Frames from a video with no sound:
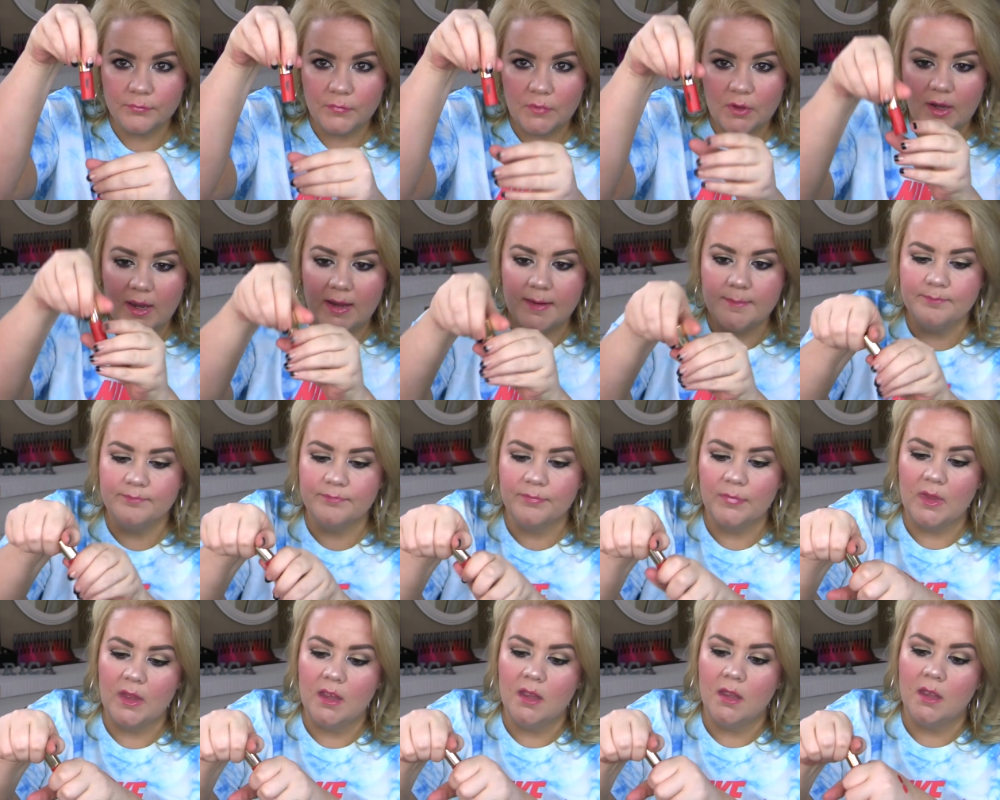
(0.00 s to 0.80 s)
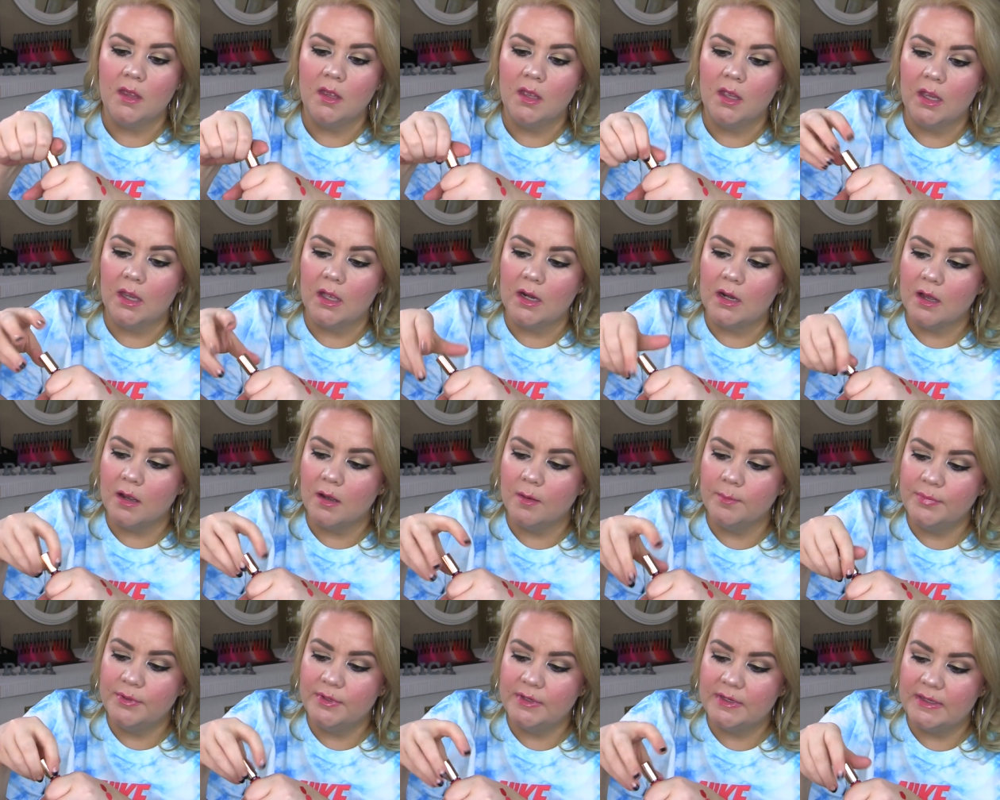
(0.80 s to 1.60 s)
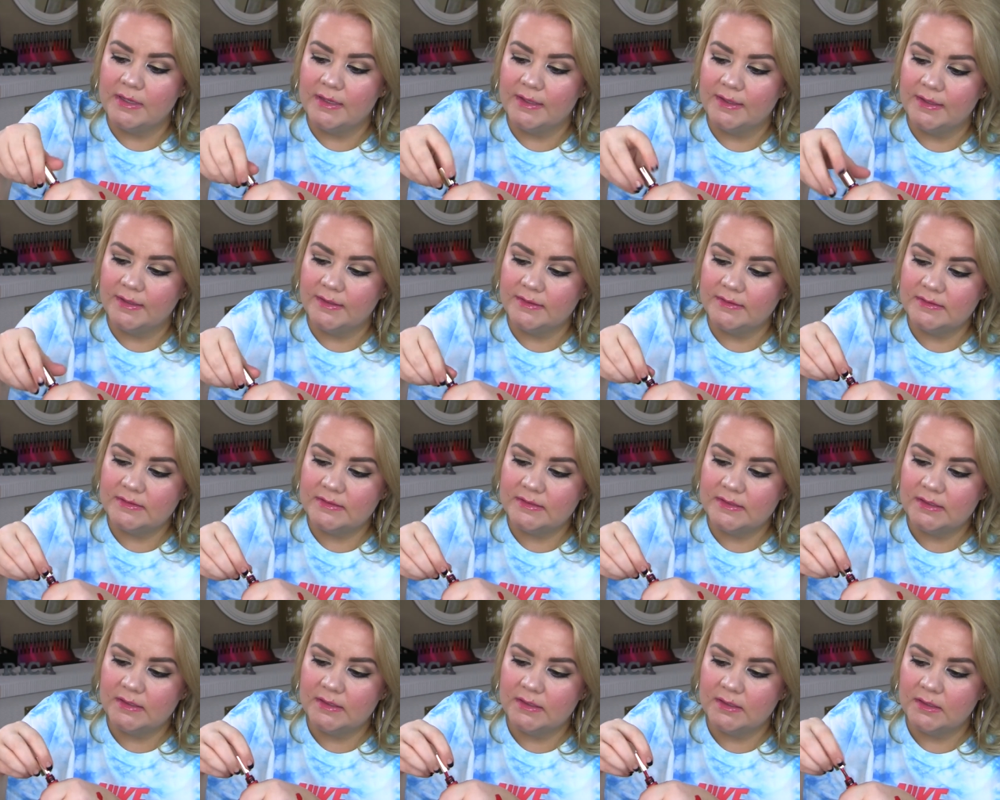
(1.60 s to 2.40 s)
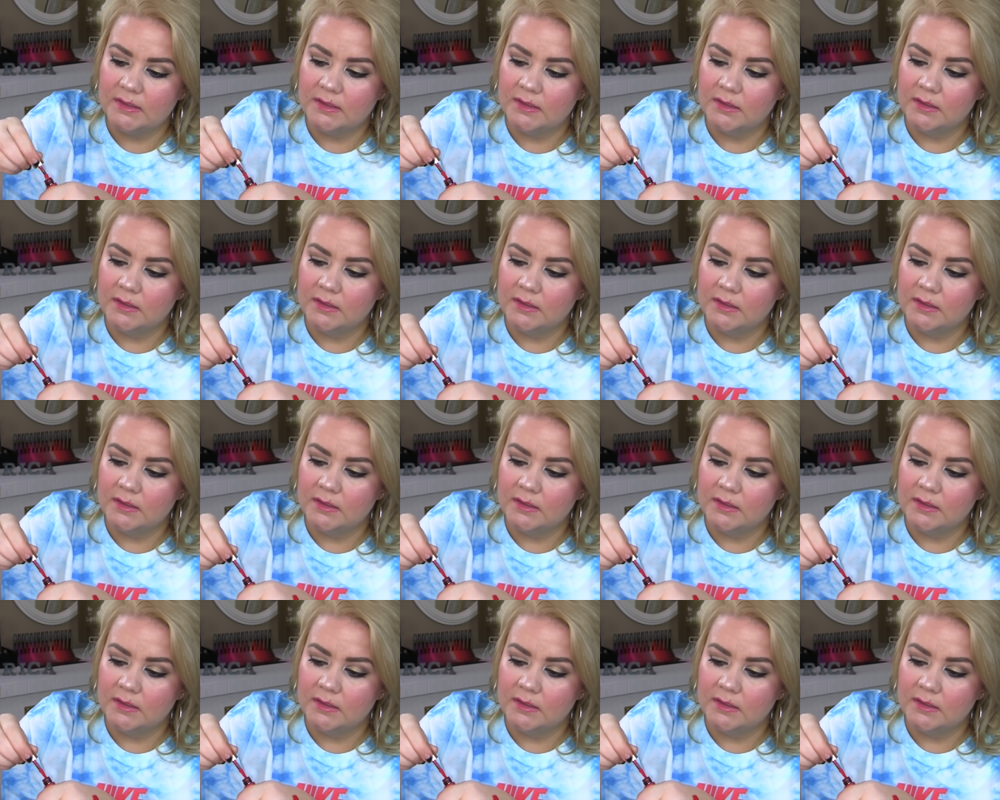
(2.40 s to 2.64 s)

okay? And I'll put it